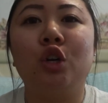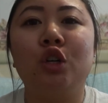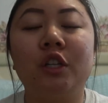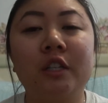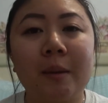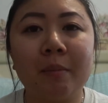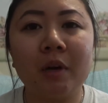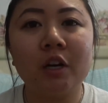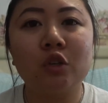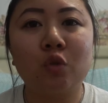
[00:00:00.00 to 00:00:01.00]

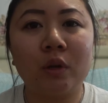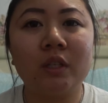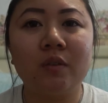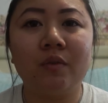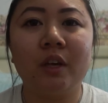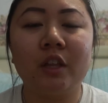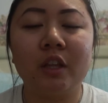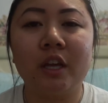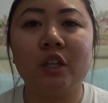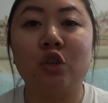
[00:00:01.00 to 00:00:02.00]
December 25th
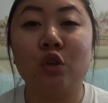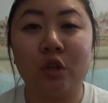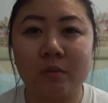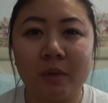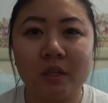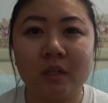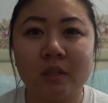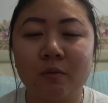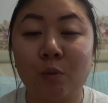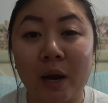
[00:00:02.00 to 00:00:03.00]
is Christmas,
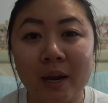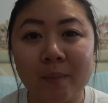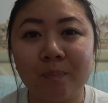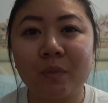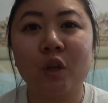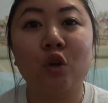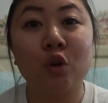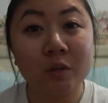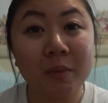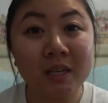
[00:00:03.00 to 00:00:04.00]
right?
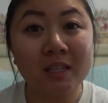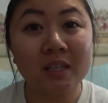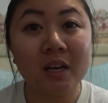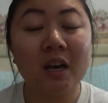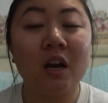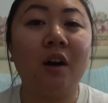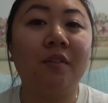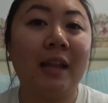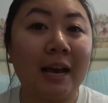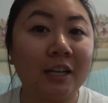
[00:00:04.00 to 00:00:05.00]
Christmas
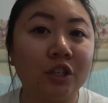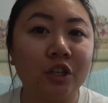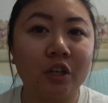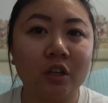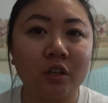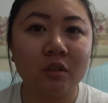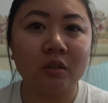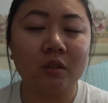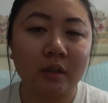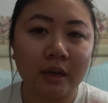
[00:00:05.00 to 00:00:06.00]
of last year,
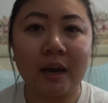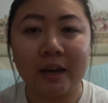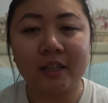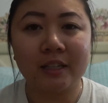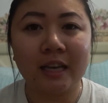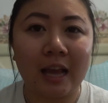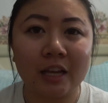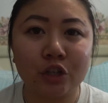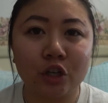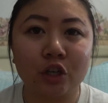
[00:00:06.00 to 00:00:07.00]
I can say
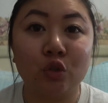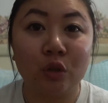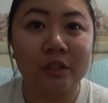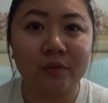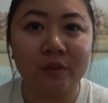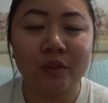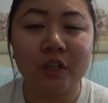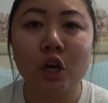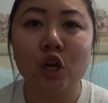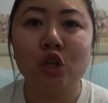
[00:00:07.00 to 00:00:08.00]
last year because
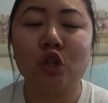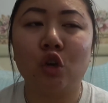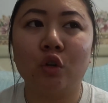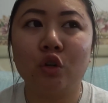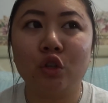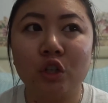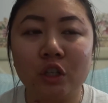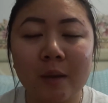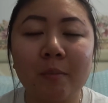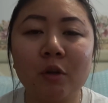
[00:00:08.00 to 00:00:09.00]
2015, so
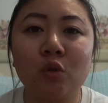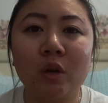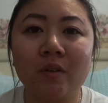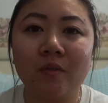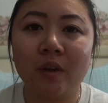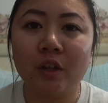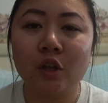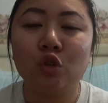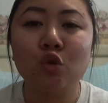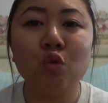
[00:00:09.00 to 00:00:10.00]
December 25th
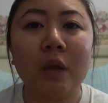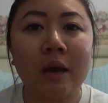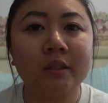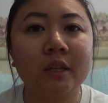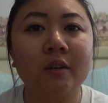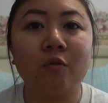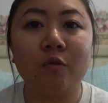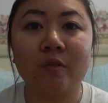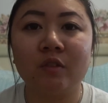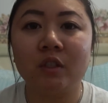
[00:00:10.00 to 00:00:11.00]

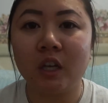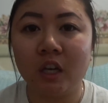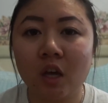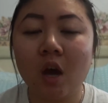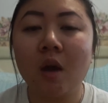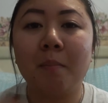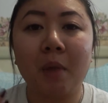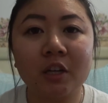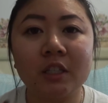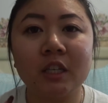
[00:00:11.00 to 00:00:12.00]
2015
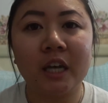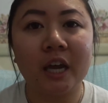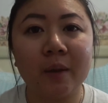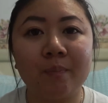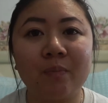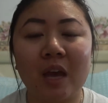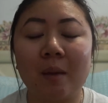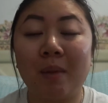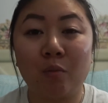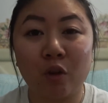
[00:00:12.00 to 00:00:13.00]
marks the day
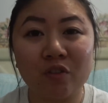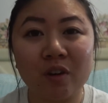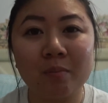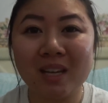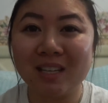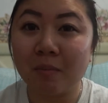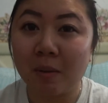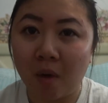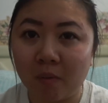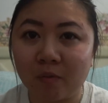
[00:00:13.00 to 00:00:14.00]
that my boyfriend meets my
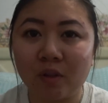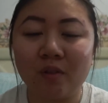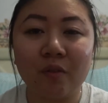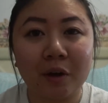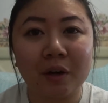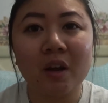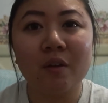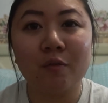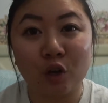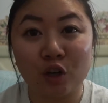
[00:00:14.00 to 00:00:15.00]
mom for the very
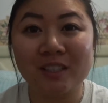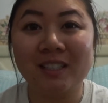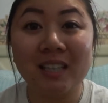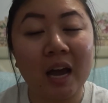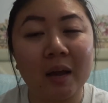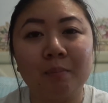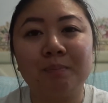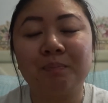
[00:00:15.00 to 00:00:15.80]
first time.